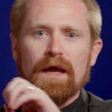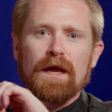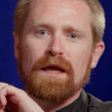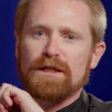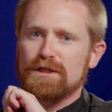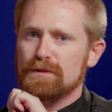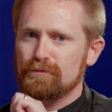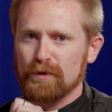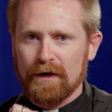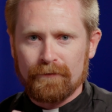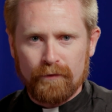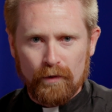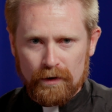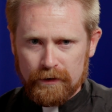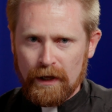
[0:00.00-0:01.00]
it spread
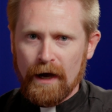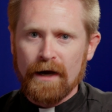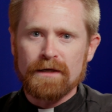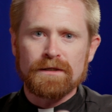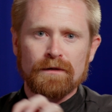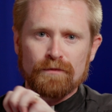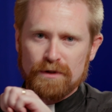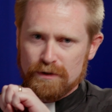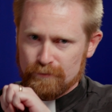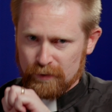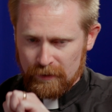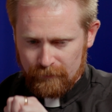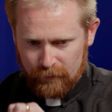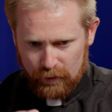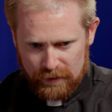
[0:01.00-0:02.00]
forth lies, it was
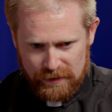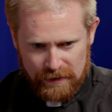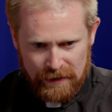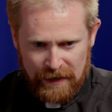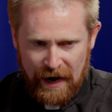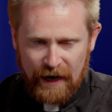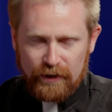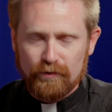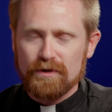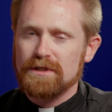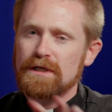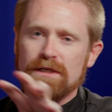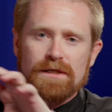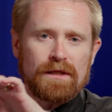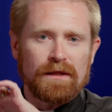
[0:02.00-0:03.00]
spread forth
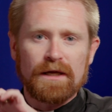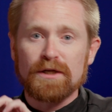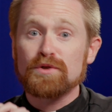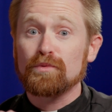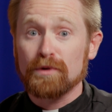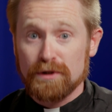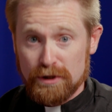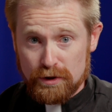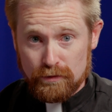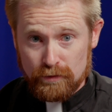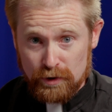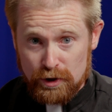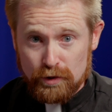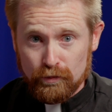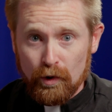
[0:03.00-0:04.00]
inaccuracies, and things were just,
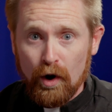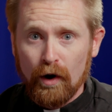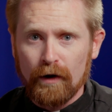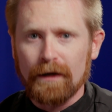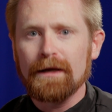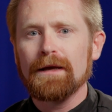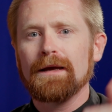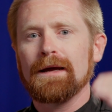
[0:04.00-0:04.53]
just wrong.